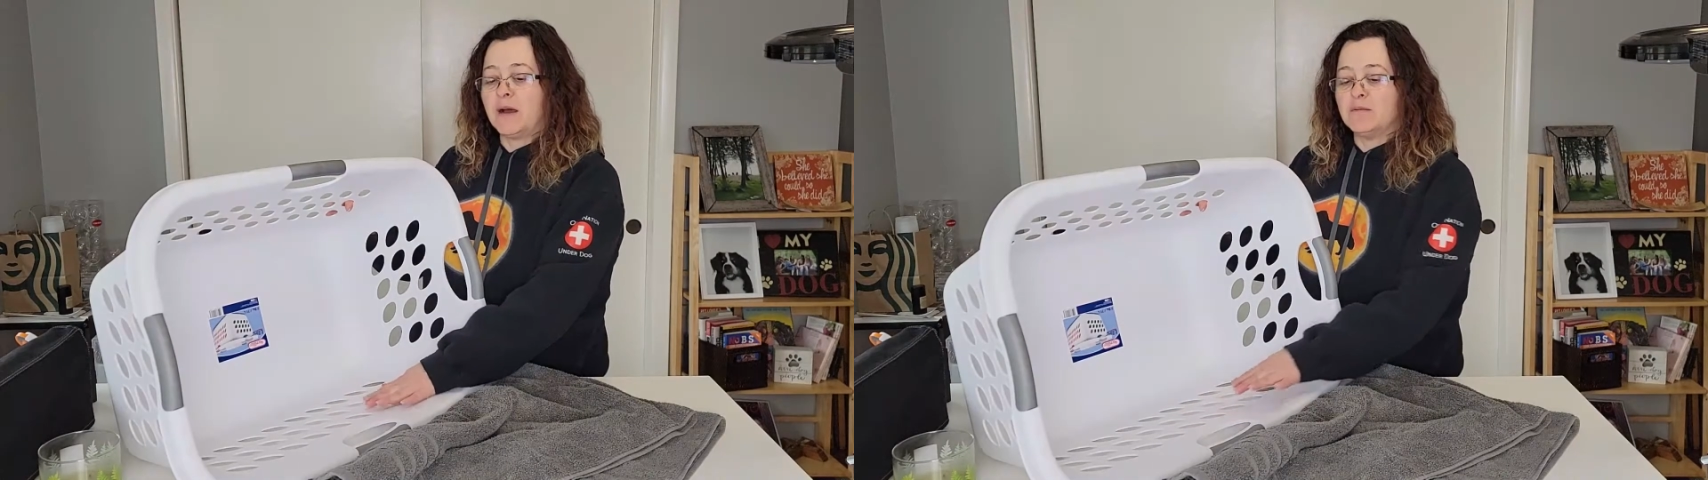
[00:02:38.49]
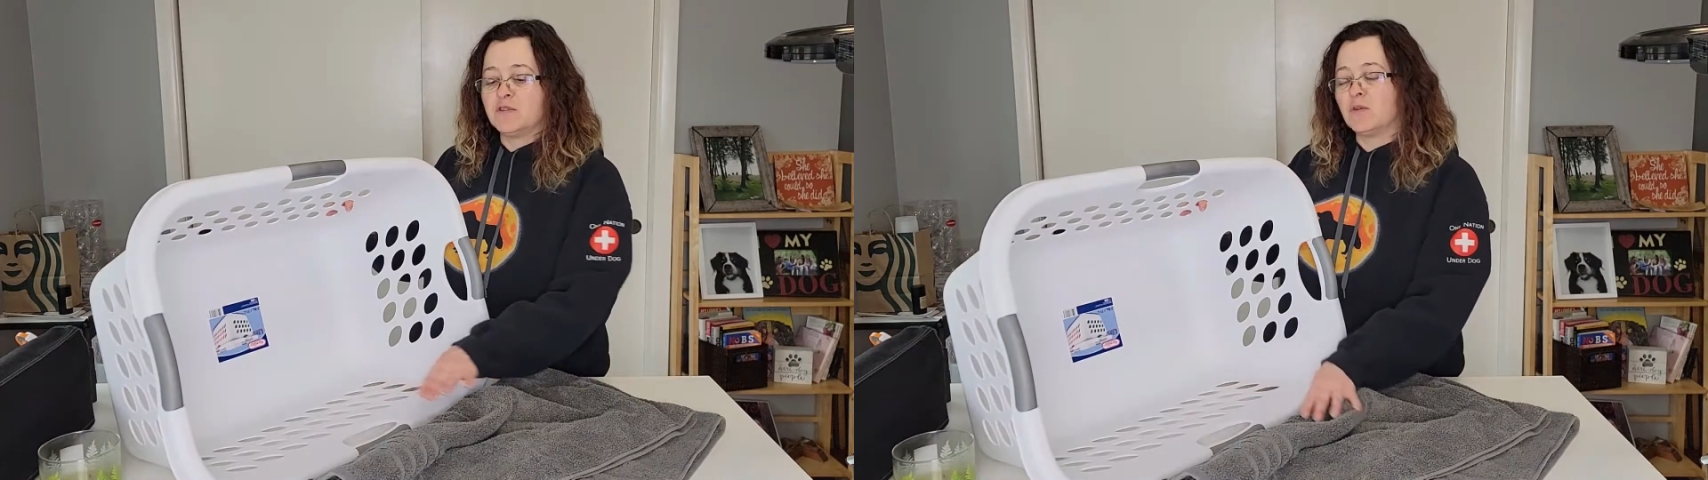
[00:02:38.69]

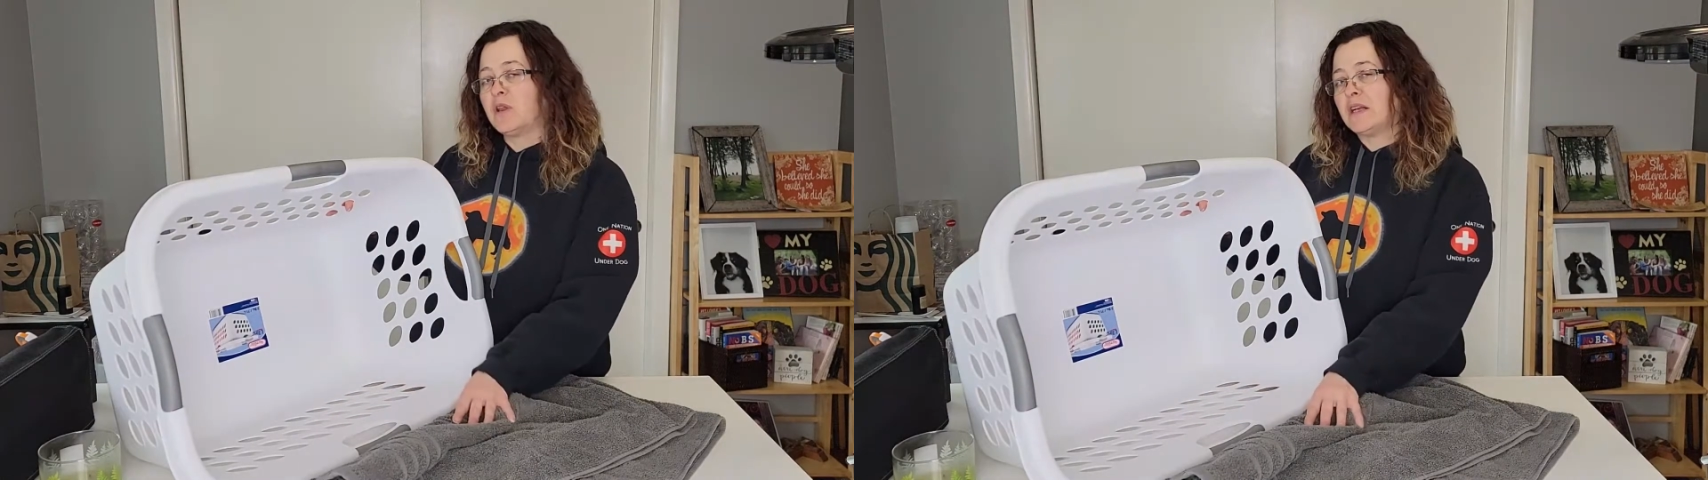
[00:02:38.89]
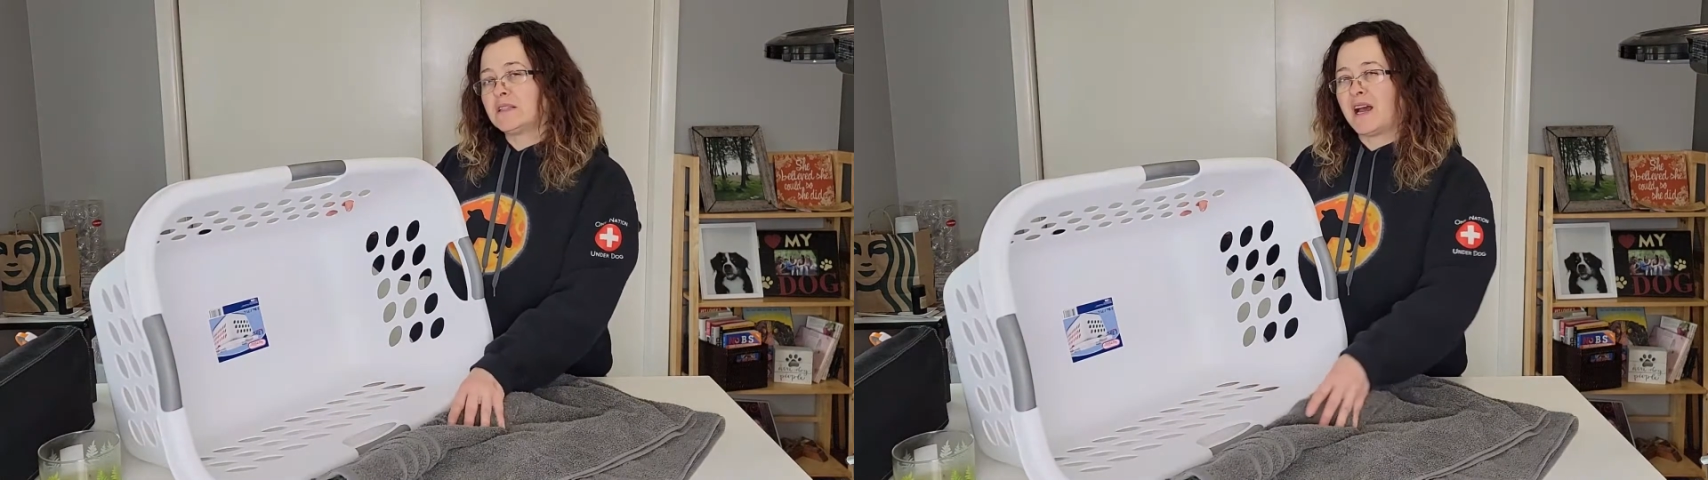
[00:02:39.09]
So
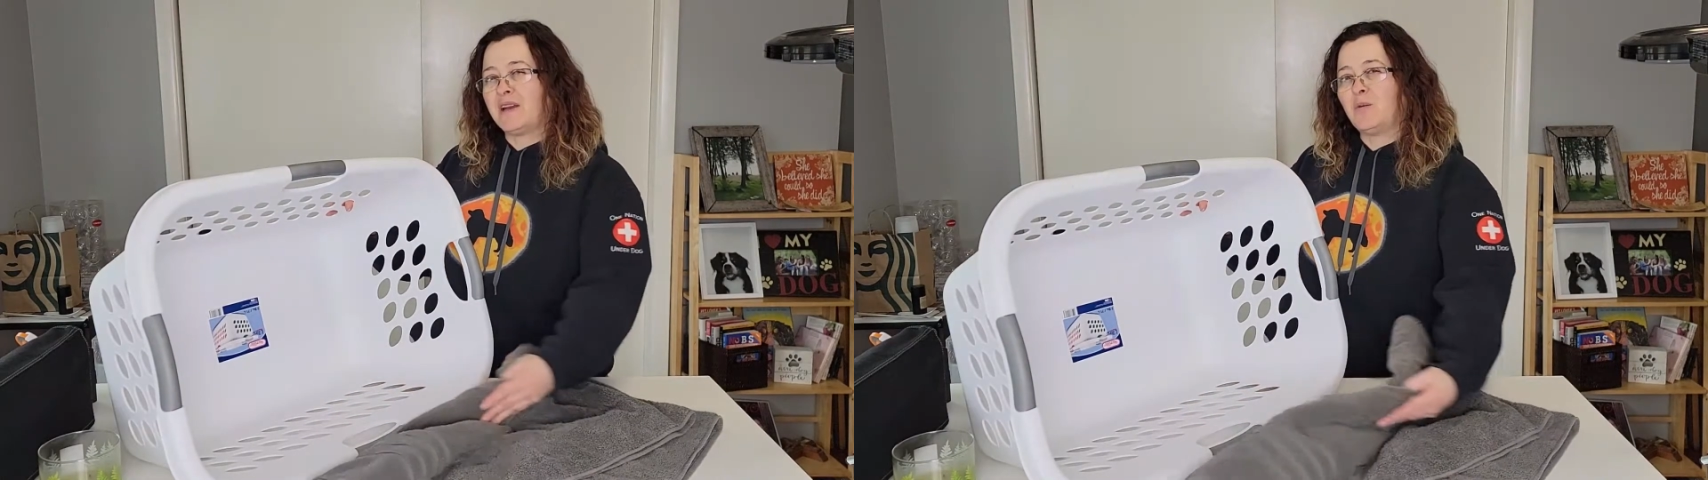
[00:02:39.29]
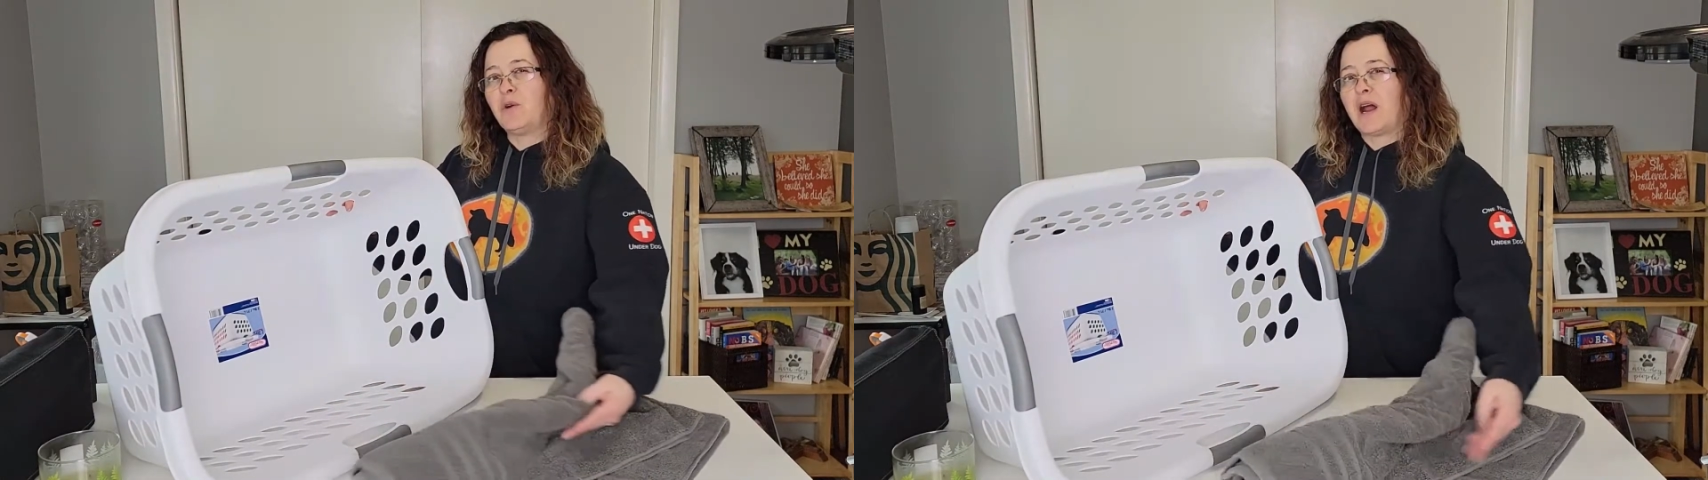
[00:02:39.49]
that's
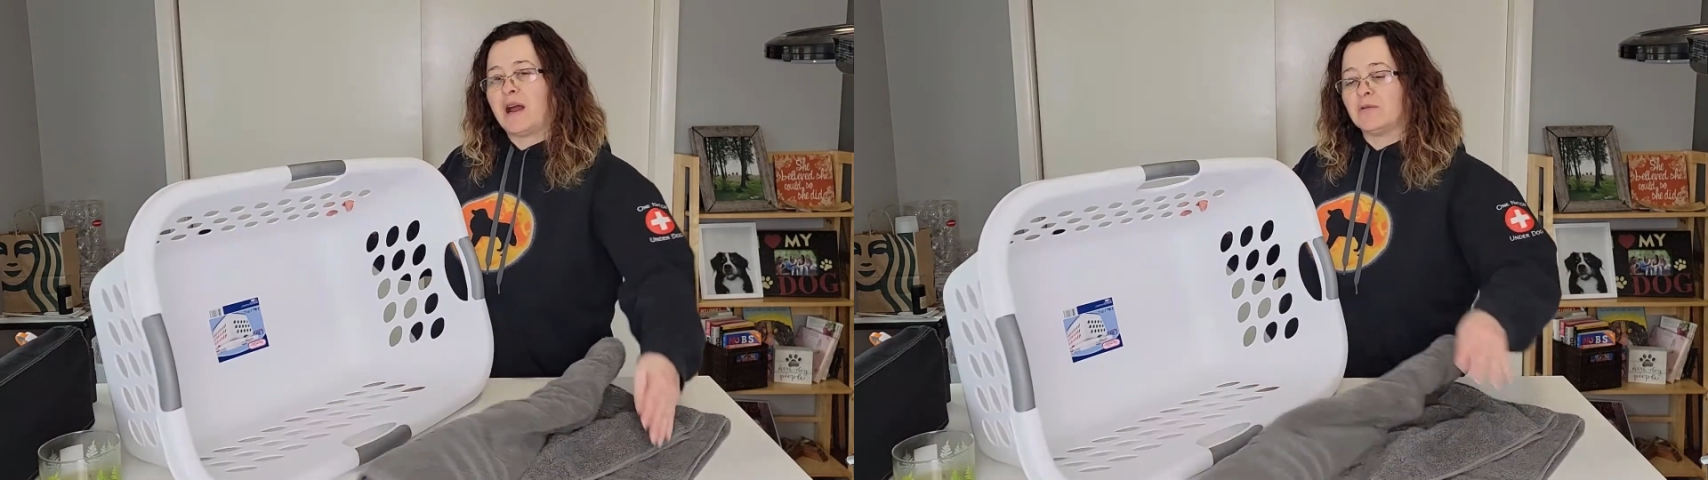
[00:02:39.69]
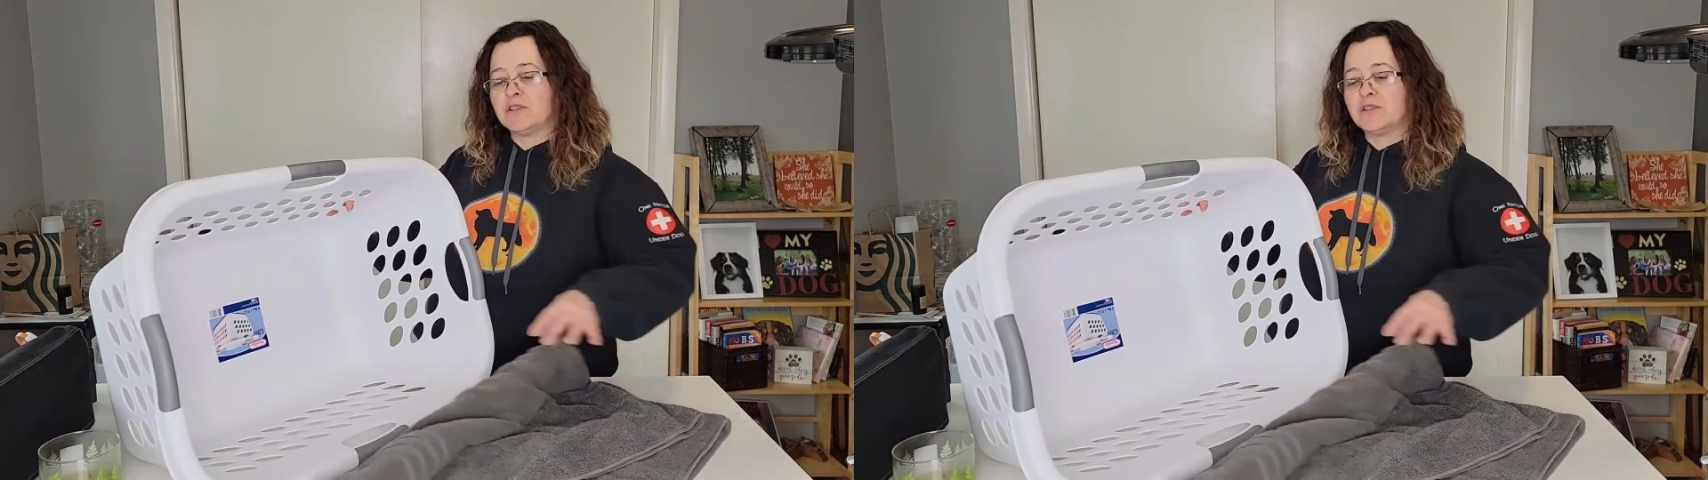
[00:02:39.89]
kind of where I would